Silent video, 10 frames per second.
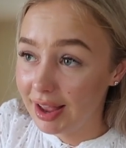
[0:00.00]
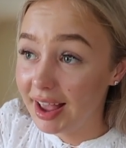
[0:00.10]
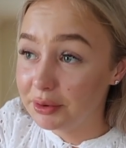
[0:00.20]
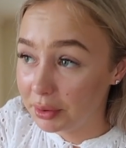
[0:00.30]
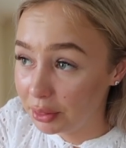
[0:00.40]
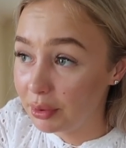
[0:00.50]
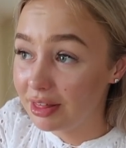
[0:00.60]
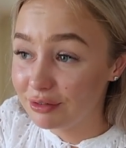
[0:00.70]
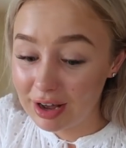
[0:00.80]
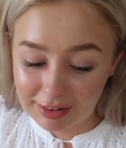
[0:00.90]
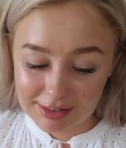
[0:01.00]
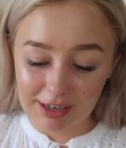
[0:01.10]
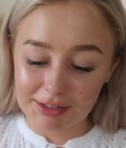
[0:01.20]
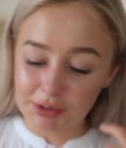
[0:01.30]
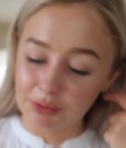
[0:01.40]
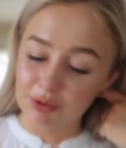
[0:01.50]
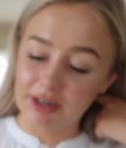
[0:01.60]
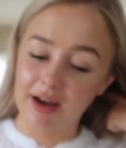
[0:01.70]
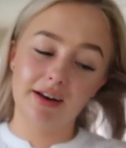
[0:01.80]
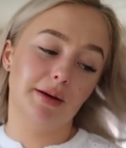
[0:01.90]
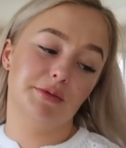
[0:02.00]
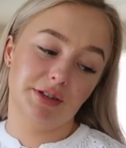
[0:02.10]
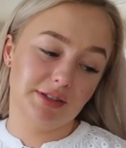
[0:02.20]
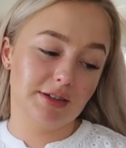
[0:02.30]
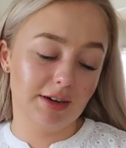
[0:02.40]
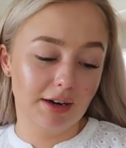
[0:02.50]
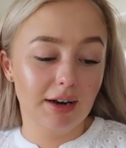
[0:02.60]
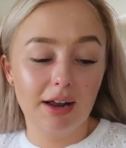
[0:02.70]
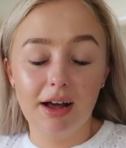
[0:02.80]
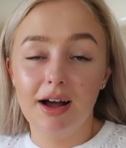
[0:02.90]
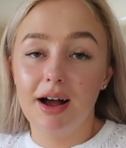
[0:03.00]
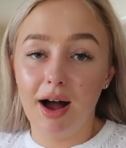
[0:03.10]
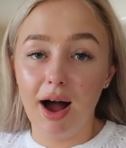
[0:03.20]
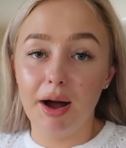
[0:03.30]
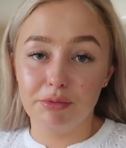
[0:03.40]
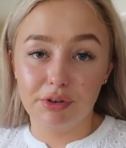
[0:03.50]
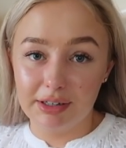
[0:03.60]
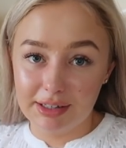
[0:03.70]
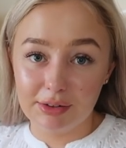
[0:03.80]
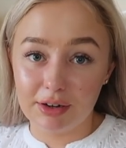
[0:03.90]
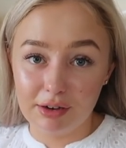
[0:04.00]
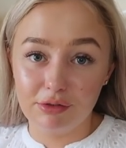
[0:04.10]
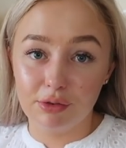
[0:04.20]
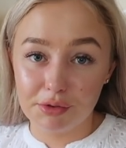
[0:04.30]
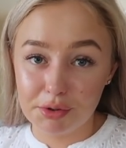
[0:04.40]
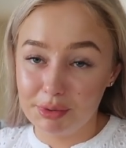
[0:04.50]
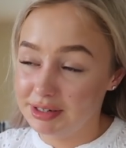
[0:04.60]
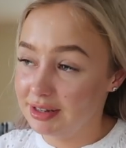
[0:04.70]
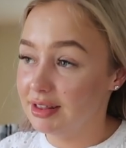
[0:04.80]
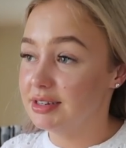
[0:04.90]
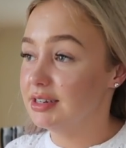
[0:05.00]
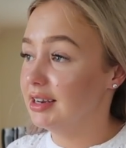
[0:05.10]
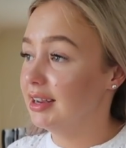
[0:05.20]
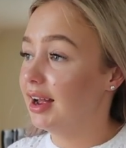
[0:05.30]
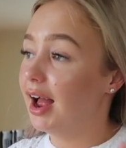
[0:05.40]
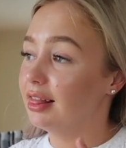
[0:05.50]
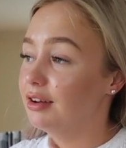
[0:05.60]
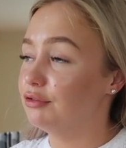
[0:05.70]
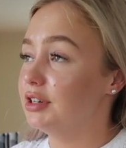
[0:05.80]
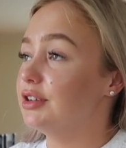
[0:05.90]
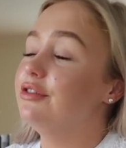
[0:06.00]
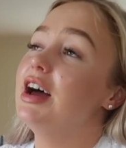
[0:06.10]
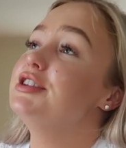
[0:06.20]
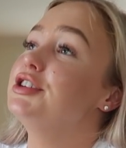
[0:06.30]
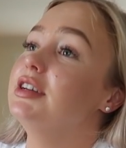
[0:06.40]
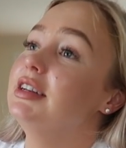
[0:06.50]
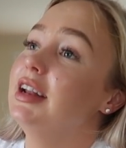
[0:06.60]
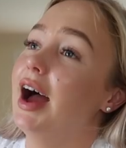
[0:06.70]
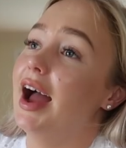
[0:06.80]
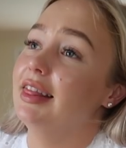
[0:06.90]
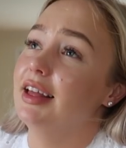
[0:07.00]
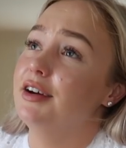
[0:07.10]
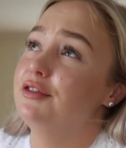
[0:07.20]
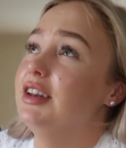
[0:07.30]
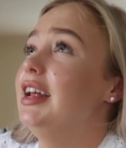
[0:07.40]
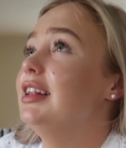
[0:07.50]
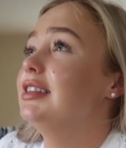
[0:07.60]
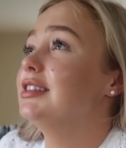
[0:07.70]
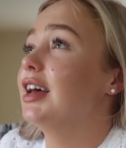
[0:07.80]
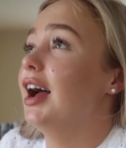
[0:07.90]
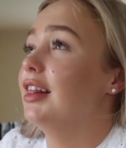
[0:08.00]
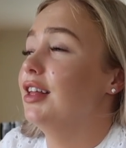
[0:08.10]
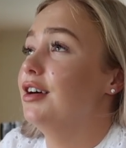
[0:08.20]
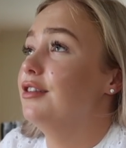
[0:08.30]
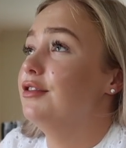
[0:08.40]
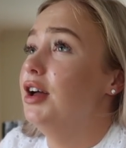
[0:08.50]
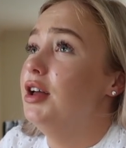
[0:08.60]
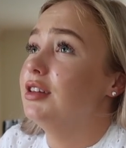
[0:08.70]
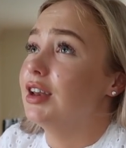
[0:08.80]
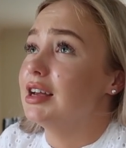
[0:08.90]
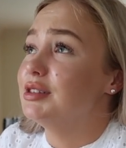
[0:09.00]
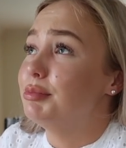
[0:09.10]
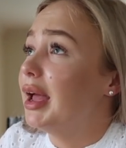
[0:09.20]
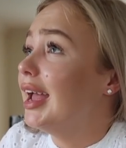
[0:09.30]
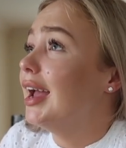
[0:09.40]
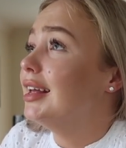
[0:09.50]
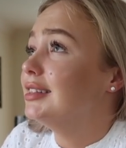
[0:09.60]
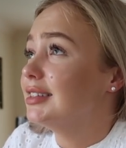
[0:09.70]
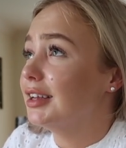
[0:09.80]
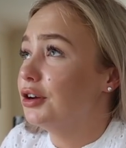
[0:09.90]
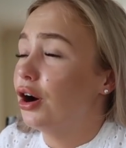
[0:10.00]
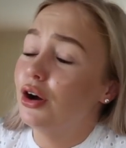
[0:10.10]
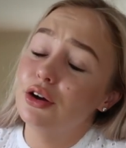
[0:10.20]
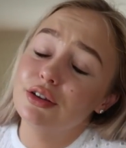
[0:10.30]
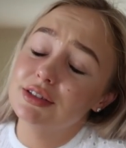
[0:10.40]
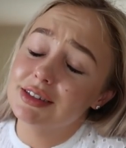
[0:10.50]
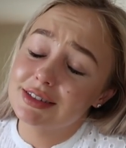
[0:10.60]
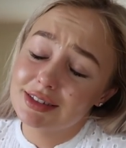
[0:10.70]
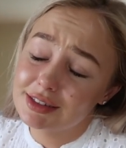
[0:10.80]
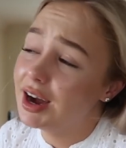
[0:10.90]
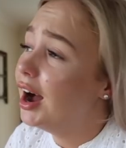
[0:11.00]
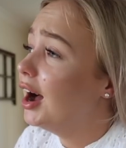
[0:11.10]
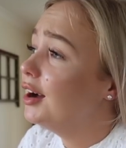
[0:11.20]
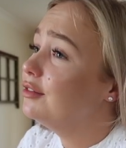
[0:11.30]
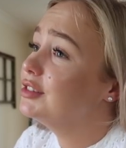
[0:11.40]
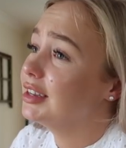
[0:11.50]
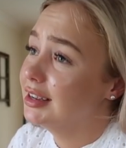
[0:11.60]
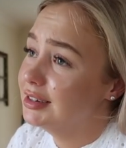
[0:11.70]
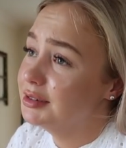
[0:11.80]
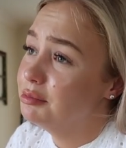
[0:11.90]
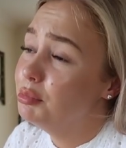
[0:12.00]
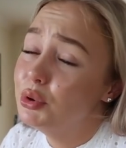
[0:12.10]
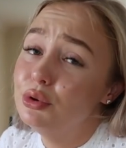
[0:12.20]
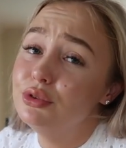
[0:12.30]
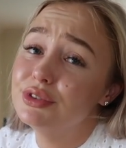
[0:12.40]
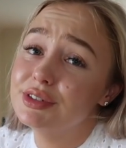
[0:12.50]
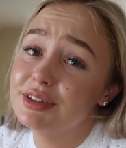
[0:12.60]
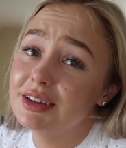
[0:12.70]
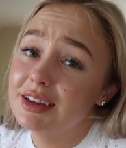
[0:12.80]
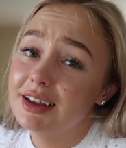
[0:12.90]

And when the weather finally starts to cool down, I'm really looking forward to winter this year. I love winter fashion. I love knits. I love nice pants and coats and scarves and boots